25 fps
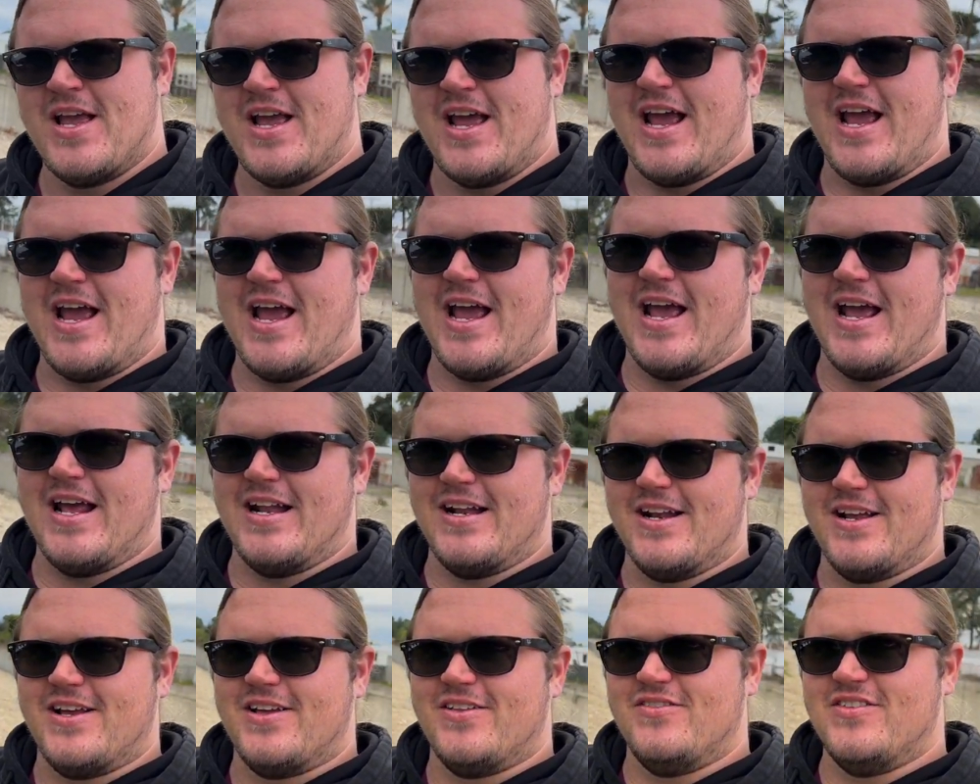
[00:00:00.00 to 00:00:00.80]

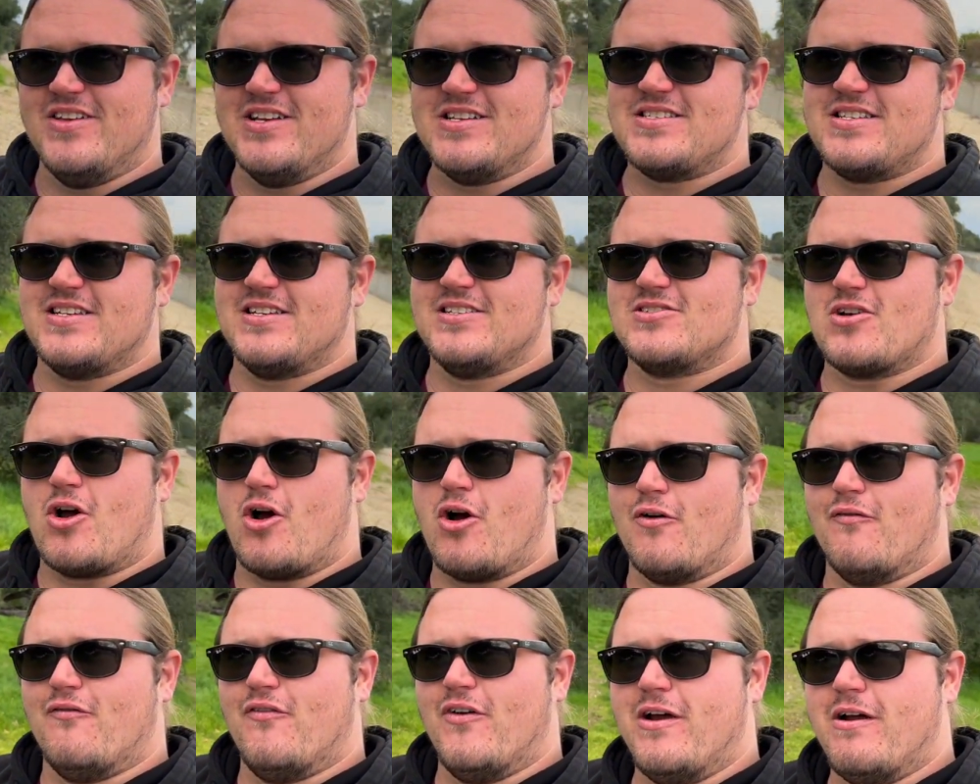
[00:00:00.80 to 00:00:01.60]
And this is
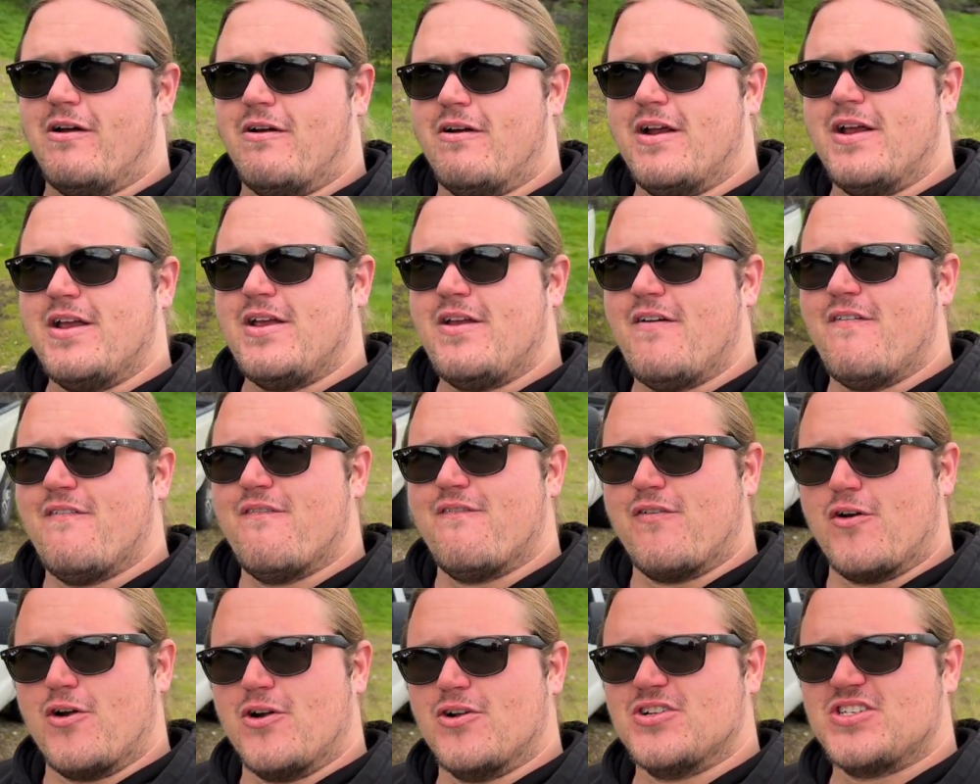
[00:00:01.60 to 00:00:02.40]
our very
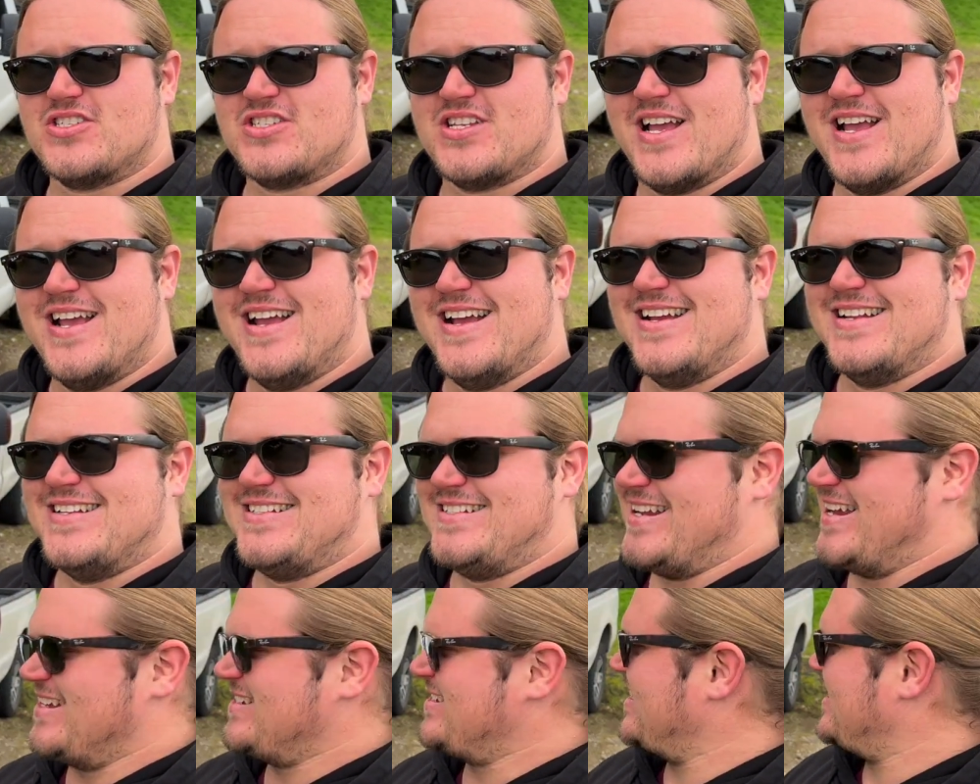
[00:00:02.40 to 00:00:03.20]
first
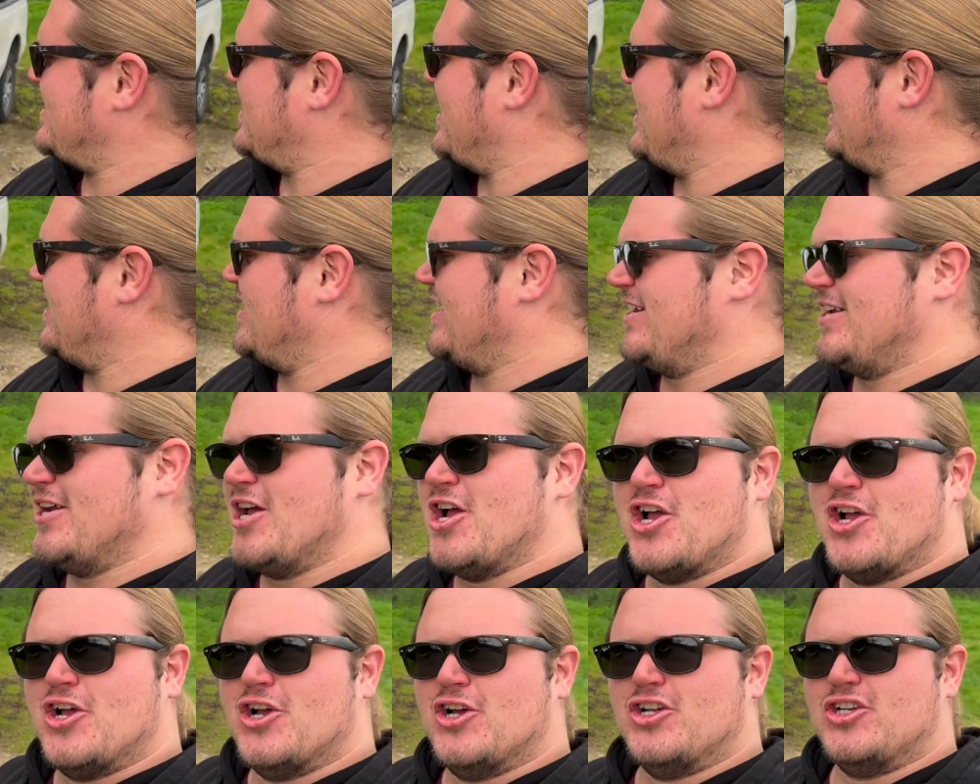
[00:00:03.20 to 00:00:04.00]
designated
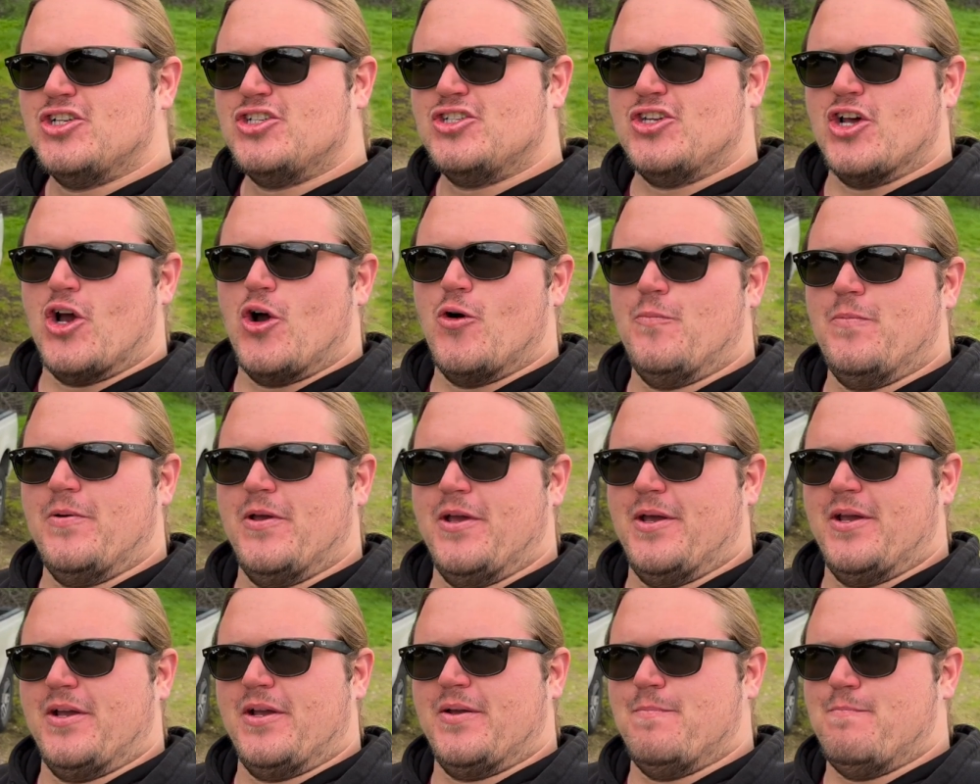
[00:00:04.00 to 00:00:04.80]
tow
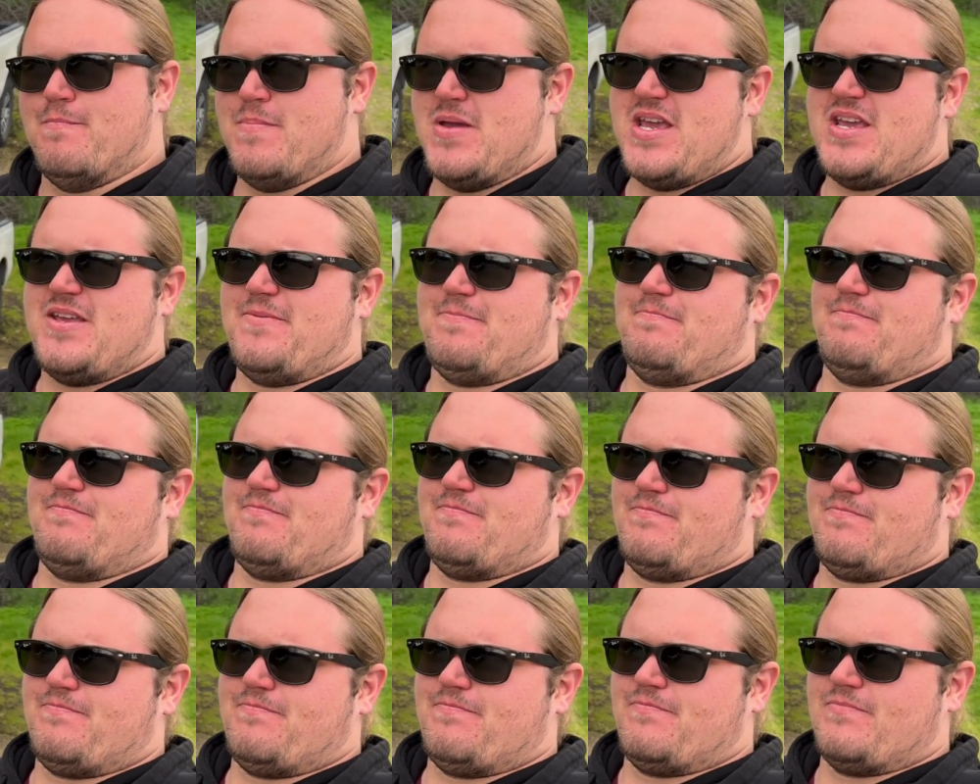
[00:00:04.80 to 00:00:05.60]
pig. Meet,
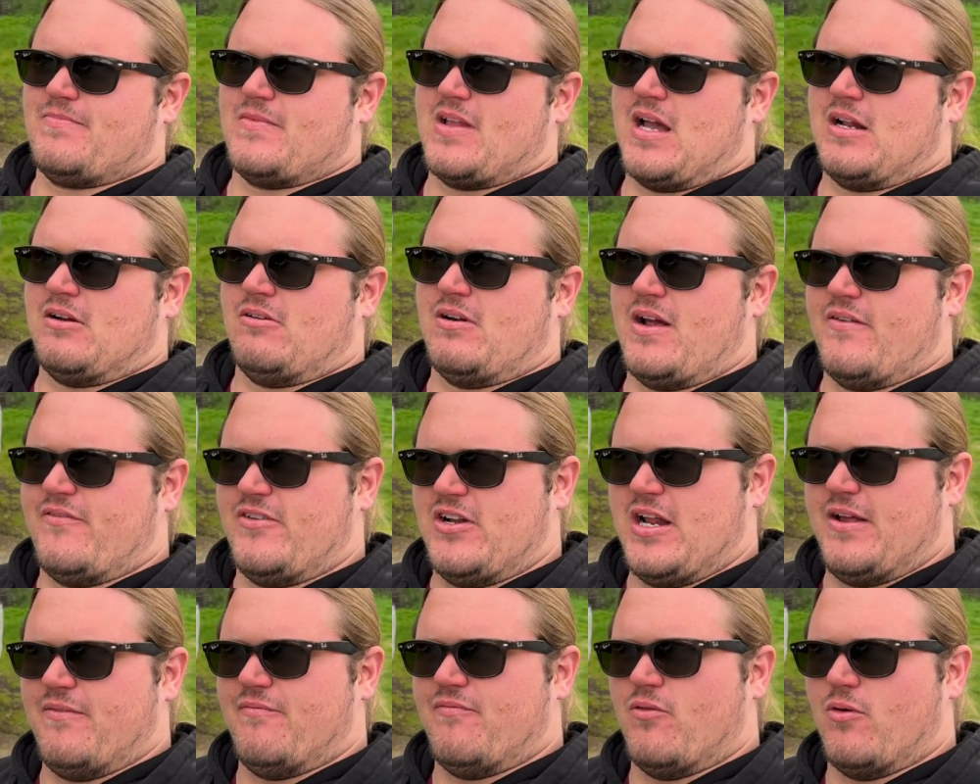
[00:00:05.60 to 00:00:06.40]
I don't have a
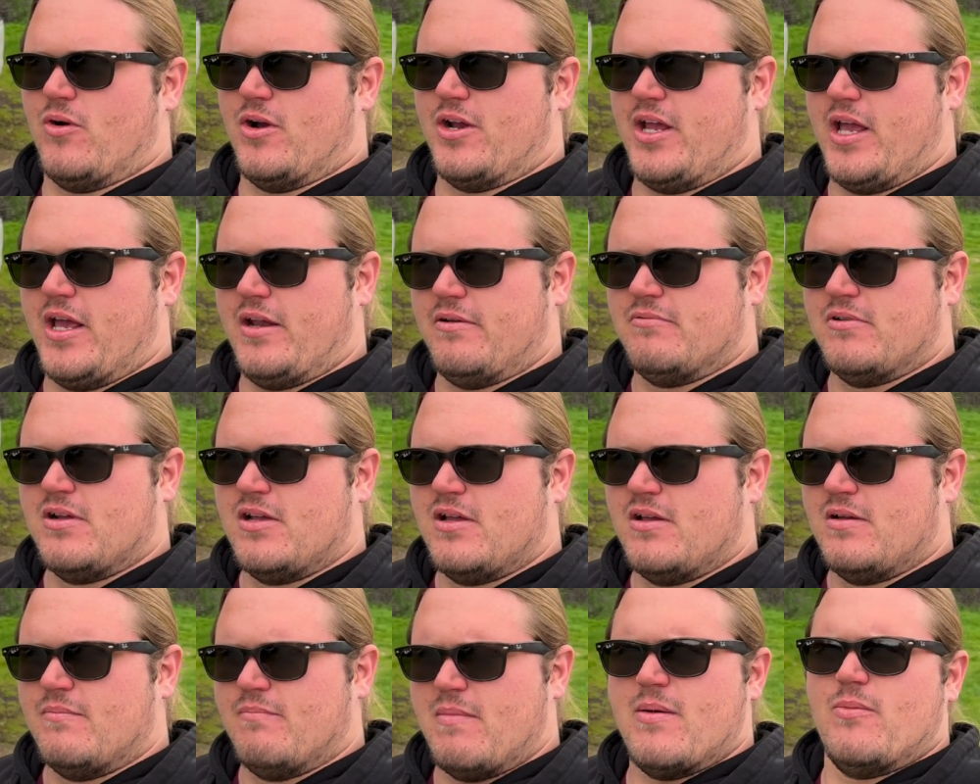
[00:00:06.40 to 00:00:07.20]
name for it yet.
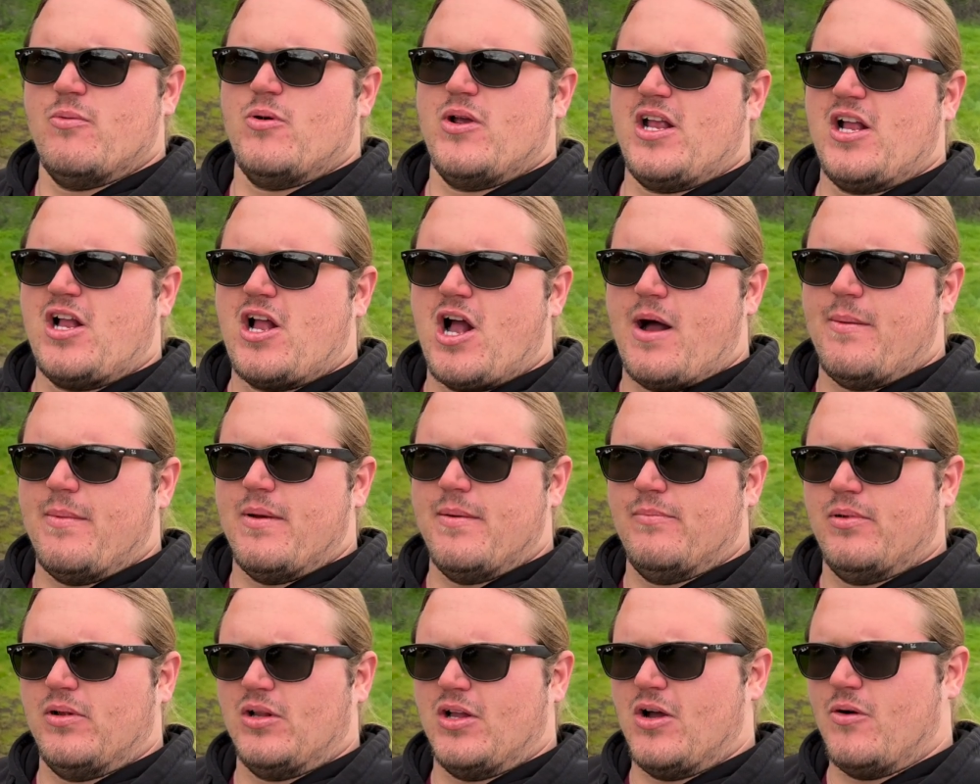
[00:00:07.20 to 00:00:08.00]
Maybe we can
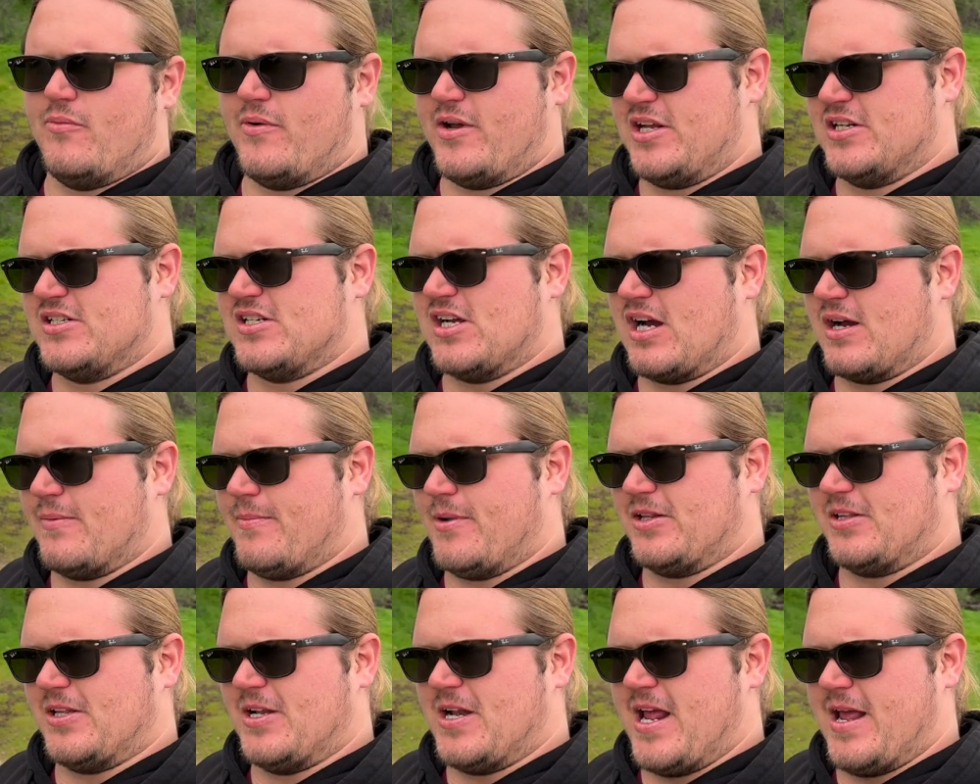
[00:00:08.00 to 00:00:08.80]
comment below, we can talk
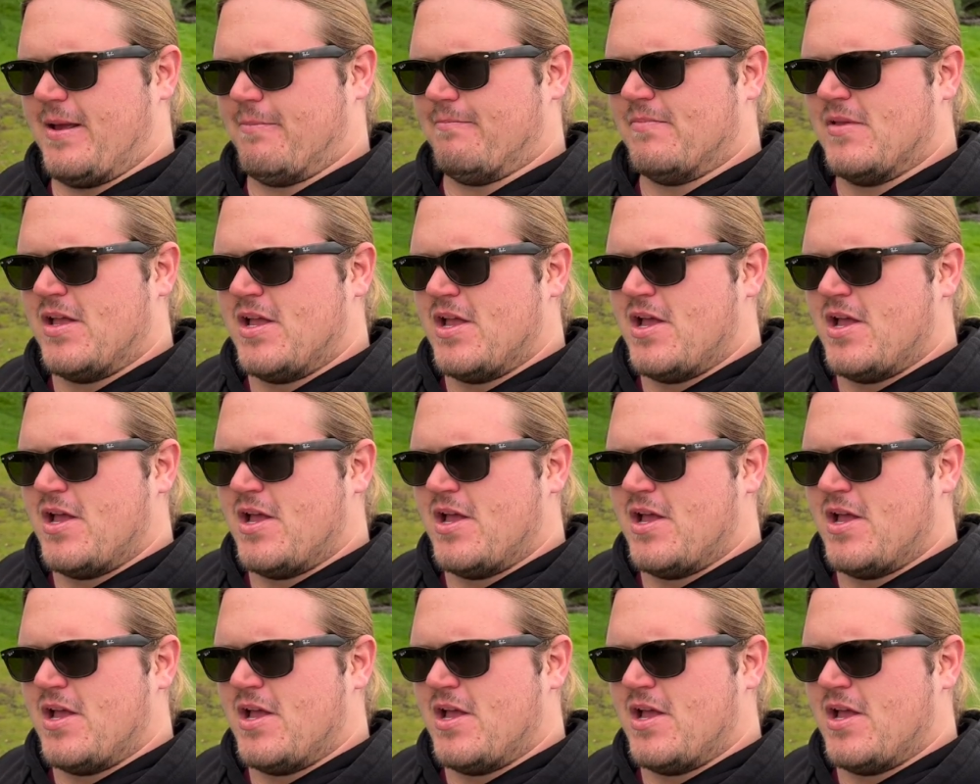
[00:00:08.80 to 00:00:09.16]
about the name.